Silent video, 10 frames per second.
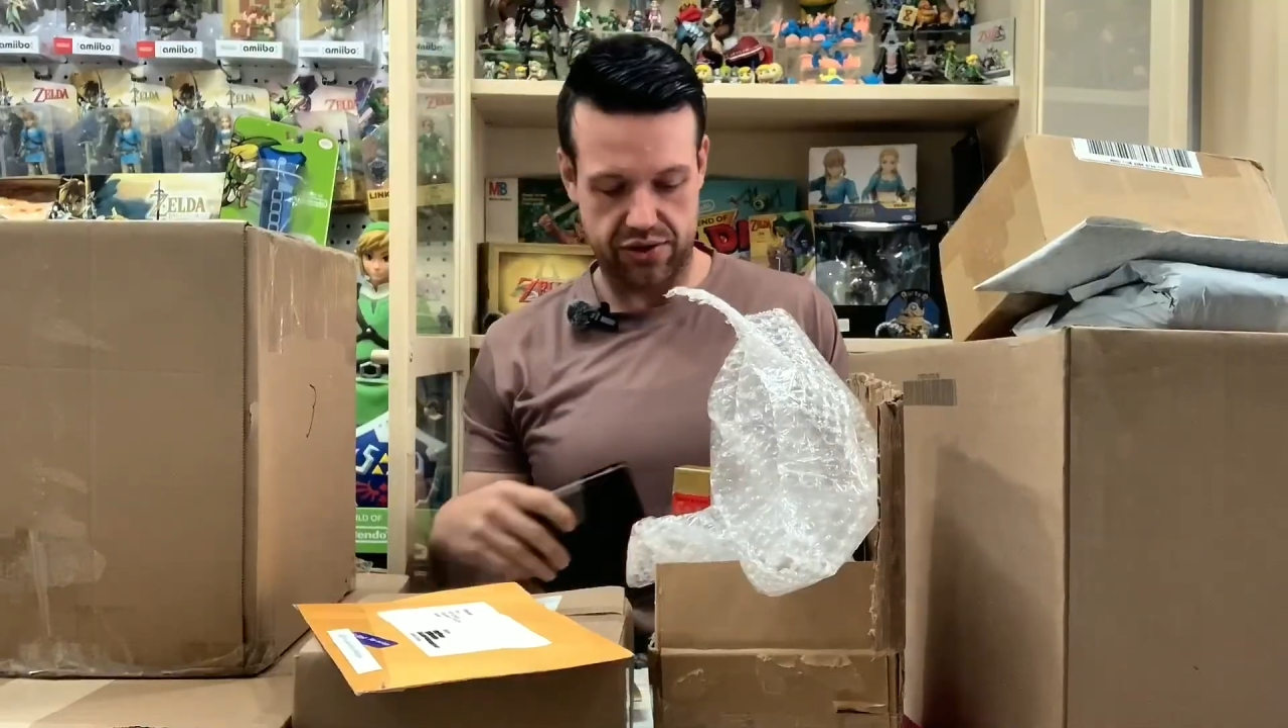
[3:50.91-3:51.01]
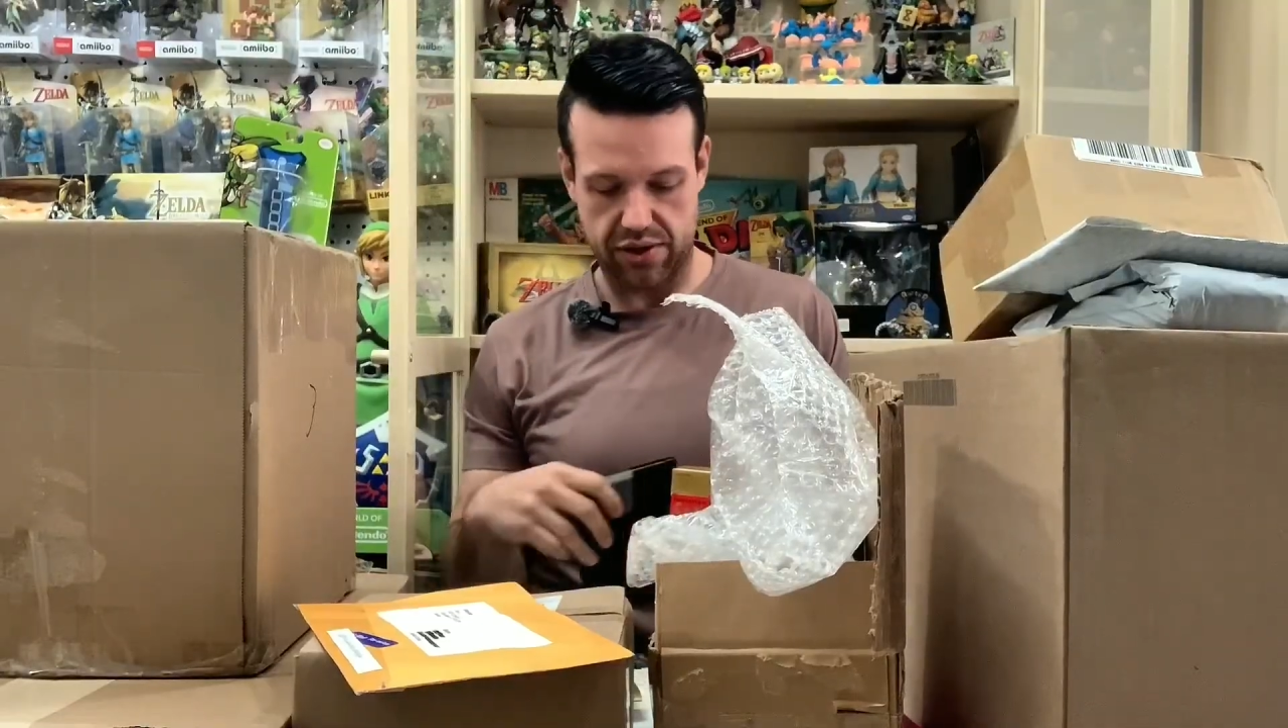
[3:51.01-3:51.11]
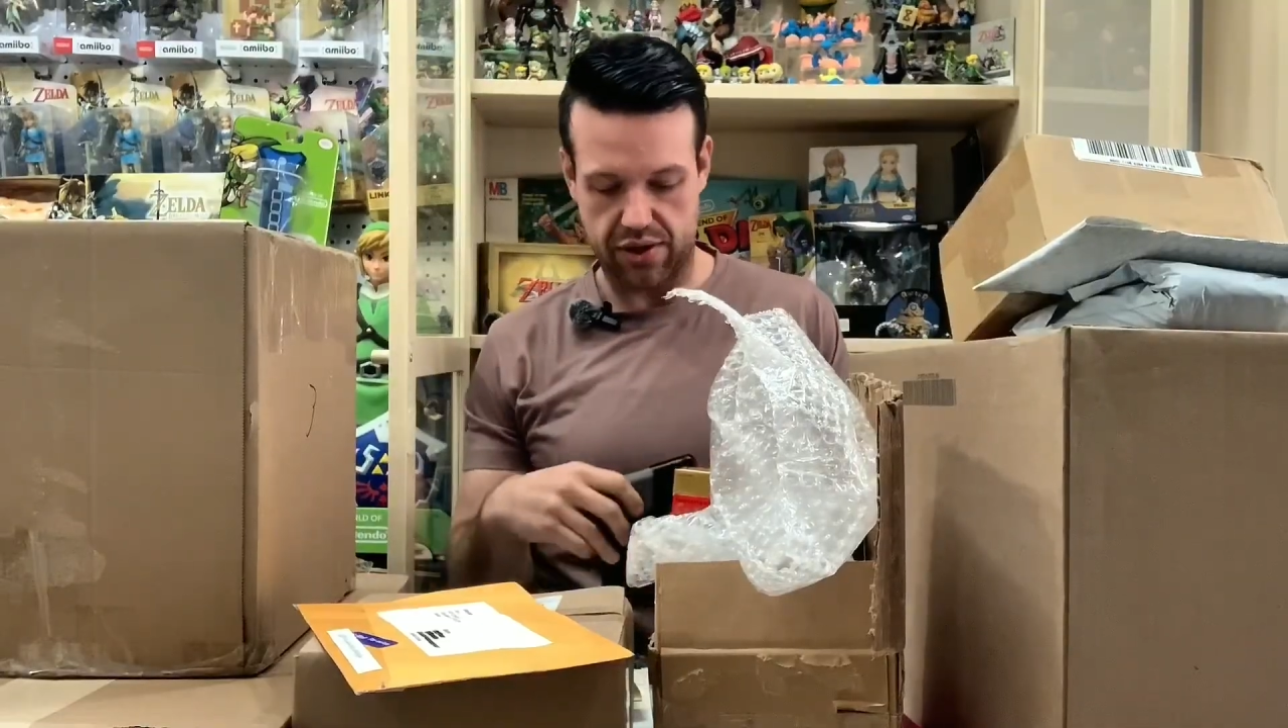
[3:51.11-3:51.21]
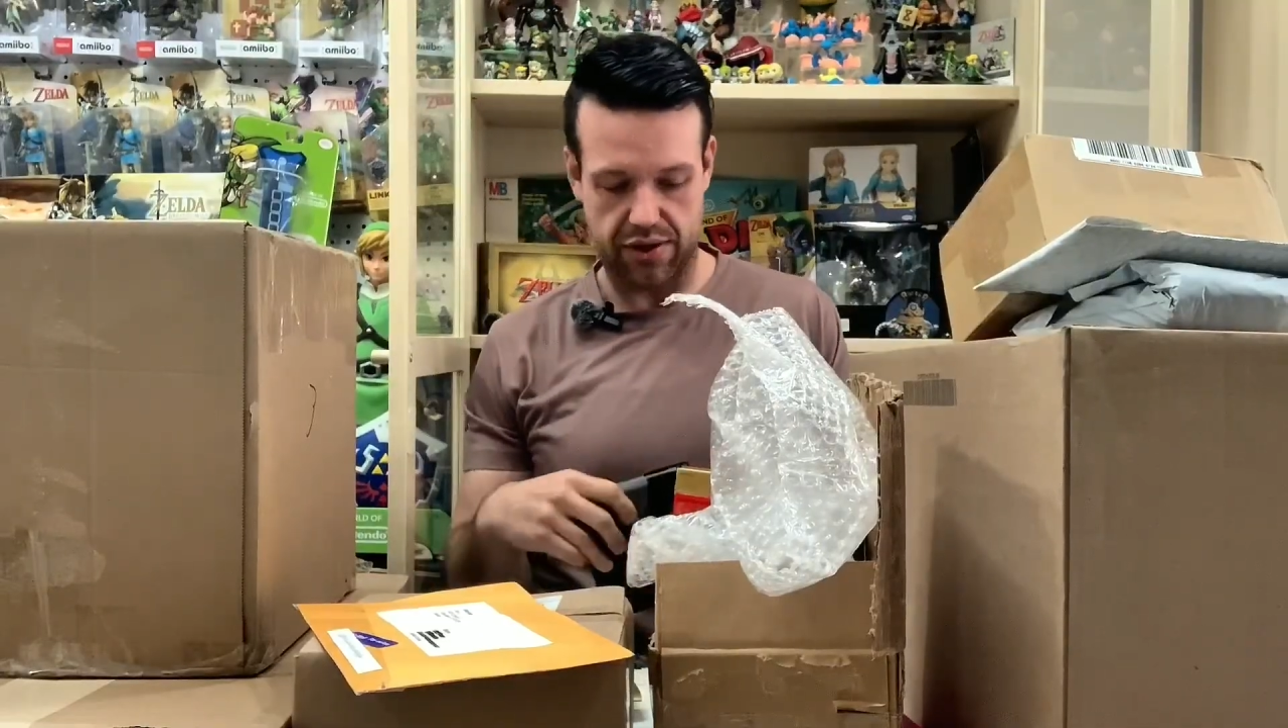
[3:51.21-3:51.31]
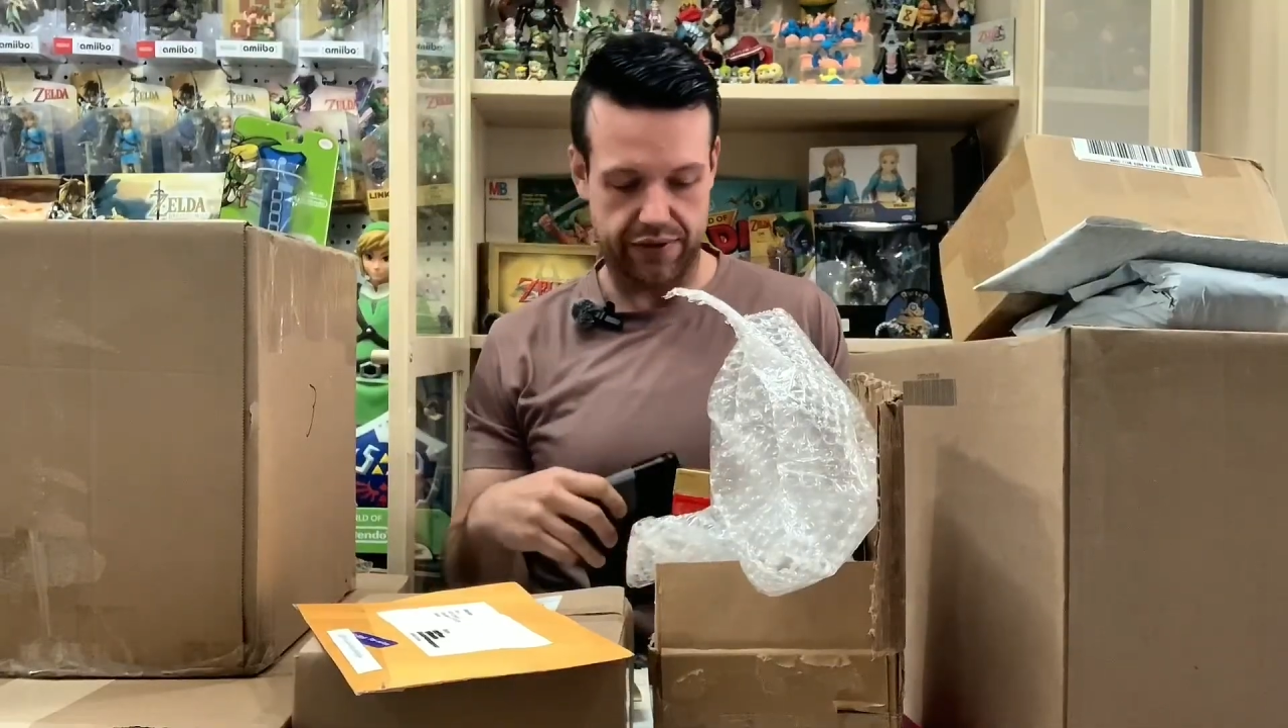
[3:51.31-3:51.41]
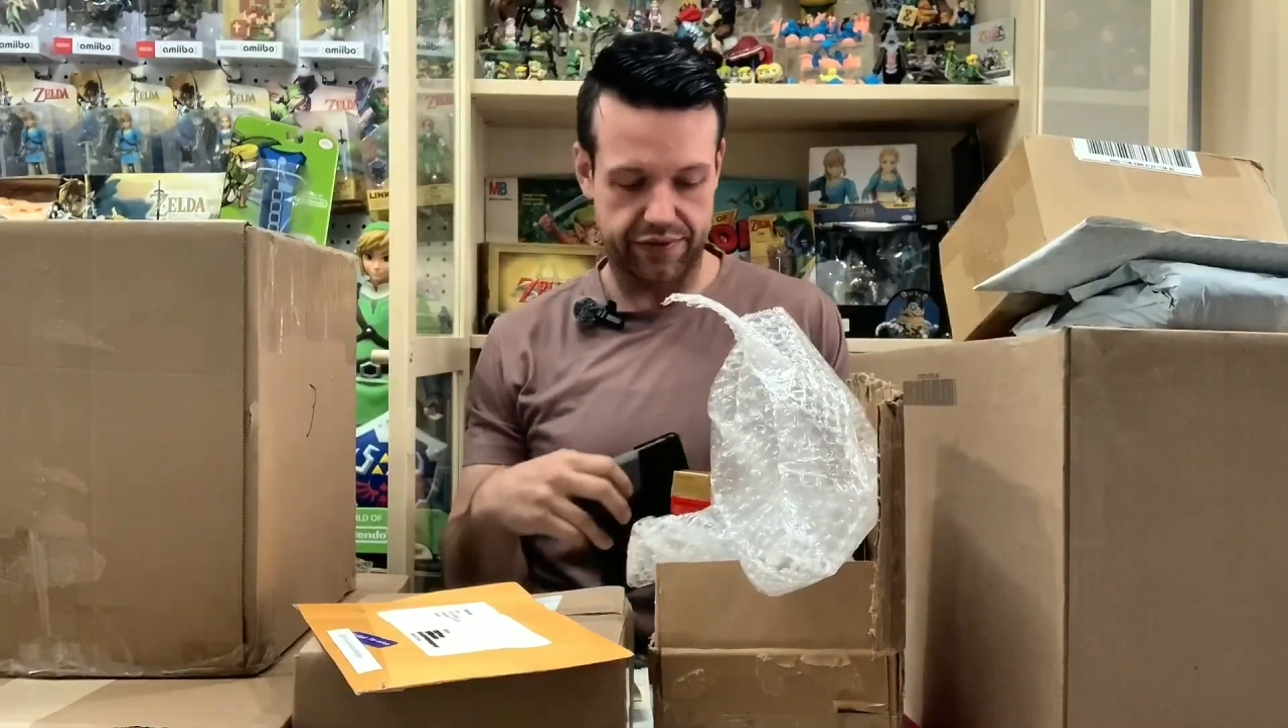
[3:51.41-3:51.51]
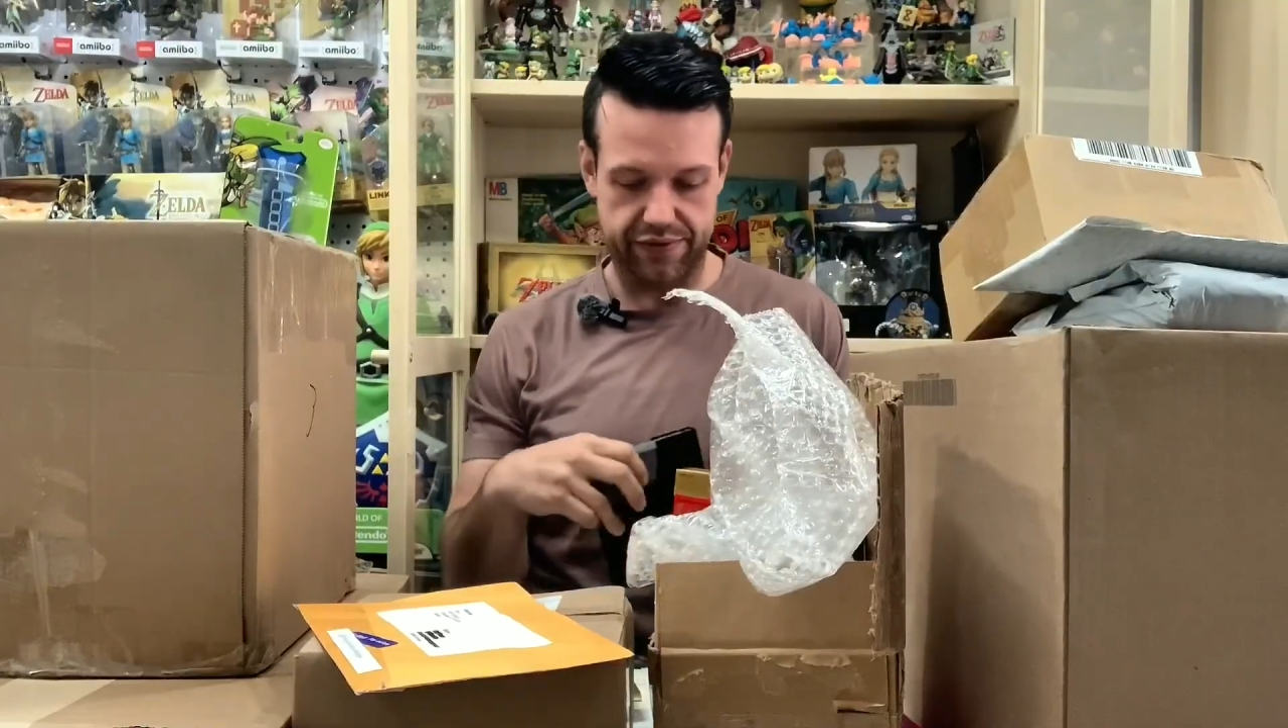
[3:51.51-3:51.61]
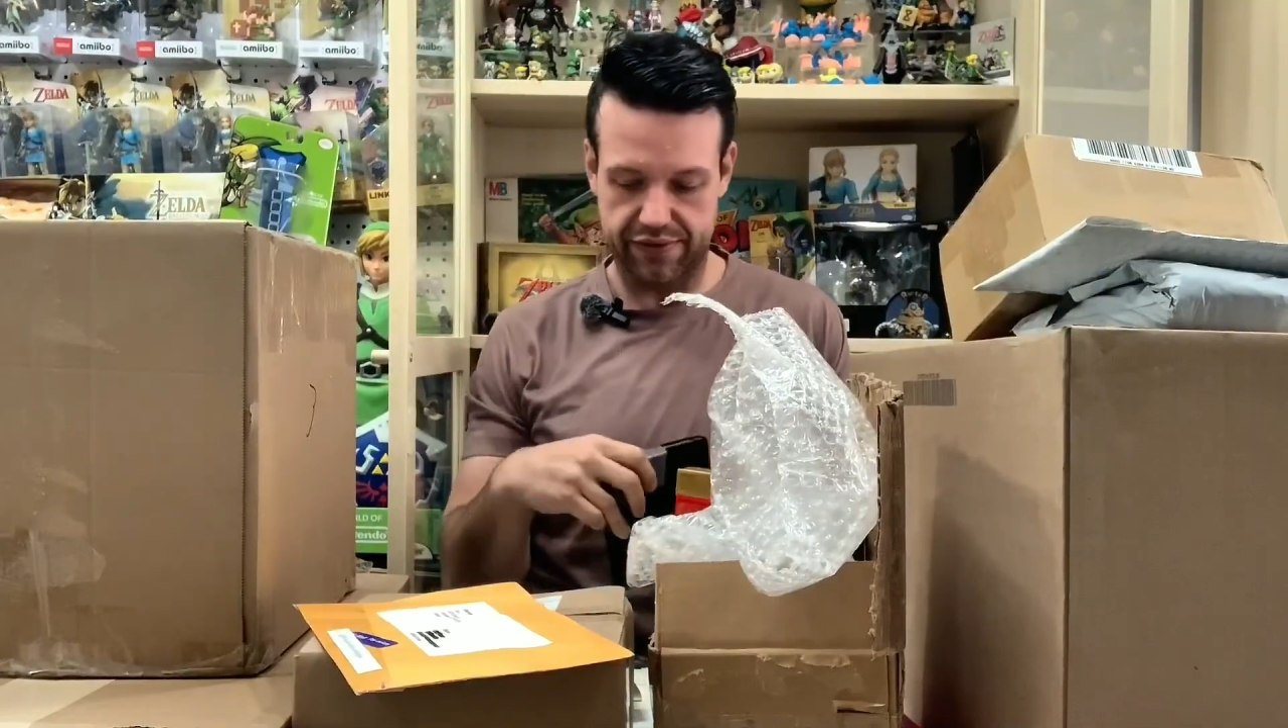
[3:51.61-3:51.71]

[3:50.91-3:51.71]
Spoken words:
of